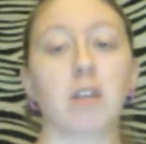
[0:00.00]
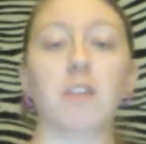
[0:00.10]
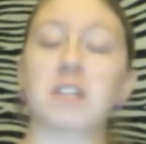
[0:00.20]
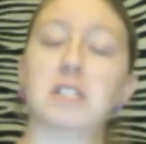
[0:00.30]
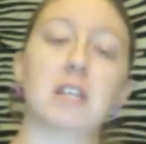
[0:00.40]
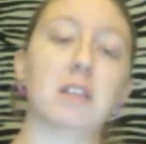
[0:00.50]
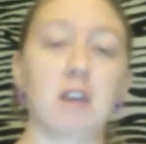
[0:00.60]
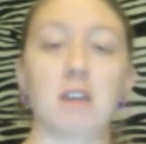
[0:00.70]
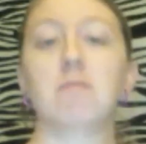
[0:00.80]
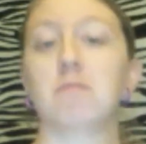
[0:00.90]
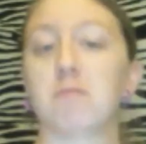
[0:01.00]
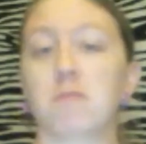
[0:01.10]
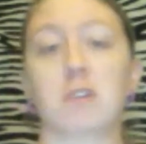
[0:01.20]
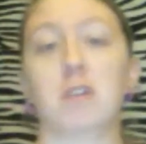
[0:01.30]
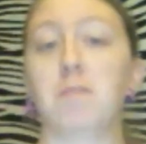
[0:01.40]
Little things like that.
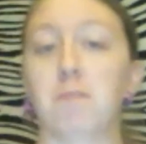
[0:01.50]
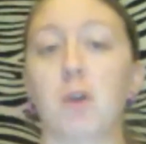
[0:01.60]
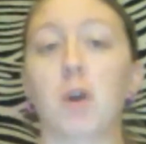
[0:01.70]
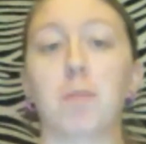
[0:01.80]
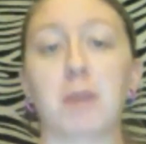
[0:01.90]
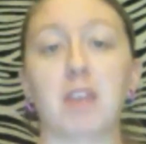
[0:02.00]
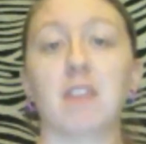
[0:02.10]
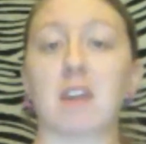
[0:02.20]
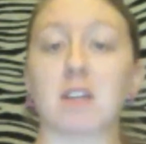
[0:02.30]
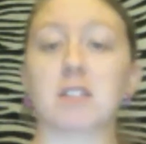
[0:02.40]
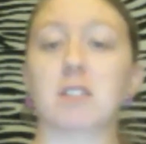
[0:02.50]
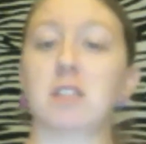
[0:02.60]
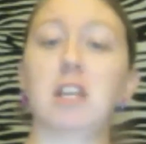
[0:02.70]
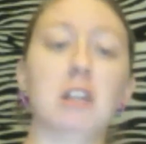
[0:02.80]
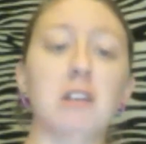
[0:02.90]
are big
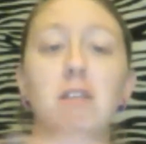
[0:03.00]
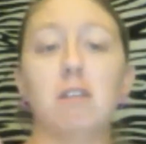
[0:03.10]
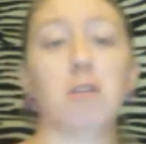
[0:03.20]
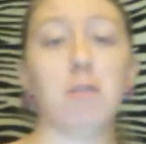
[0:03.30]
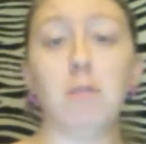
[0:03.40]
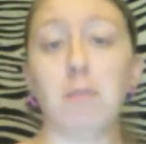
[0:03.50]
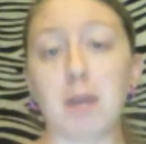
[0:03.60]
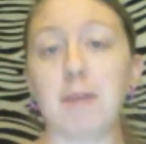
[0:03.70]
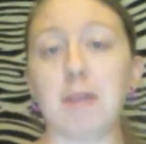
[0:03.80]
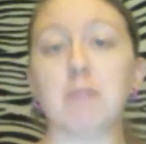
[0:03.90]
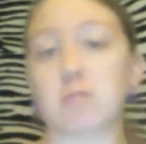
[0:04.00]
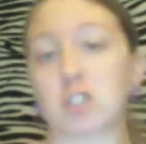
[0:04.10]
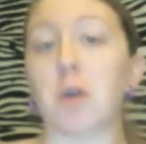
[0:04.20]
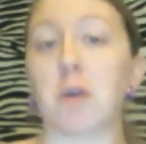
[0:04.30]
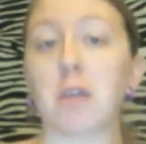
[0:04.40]
things. You might
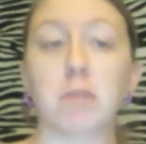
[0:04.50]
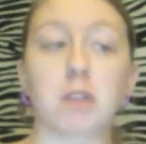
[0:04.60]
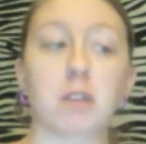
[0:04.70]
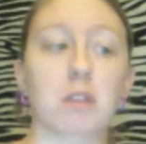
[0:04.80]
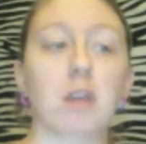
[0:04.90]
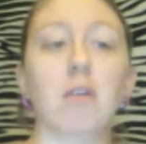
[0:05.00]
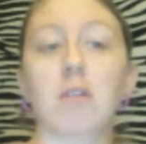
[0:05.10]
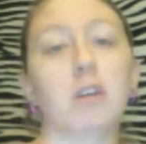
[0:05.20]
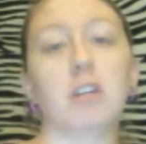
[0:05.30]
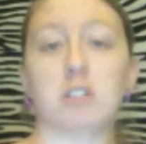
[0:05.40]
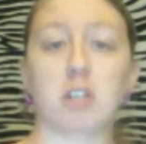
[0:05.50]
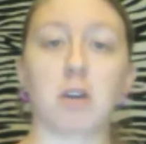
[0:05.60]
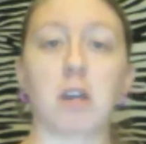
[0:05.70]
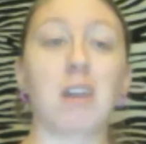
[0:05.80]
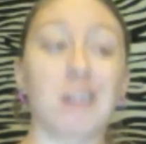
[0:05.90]
be joking, but they don't know you're
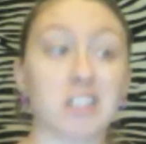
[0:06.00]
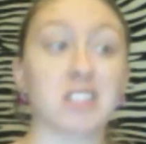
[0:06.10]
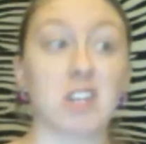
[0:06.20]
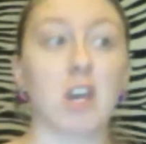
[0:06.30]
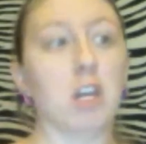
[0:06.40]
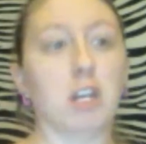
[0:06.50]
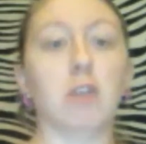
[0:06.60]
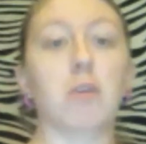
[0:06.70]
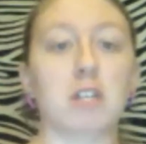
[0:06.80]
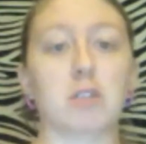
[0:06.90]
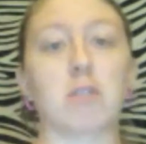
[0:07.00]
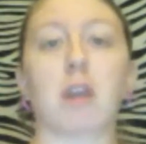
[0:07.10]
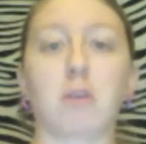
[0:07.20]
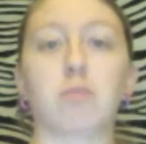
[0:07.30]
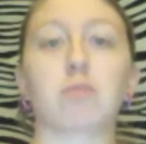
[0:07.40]
joking unless you
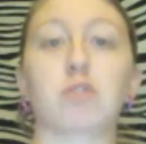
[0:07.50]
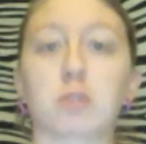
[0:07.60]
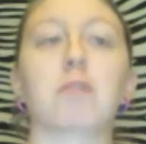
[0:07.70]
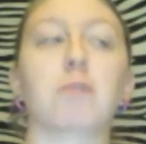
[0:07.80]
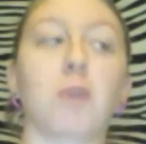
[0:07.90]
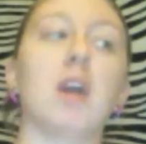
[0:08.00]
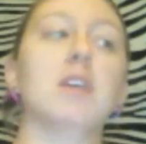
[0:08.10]
guys are like true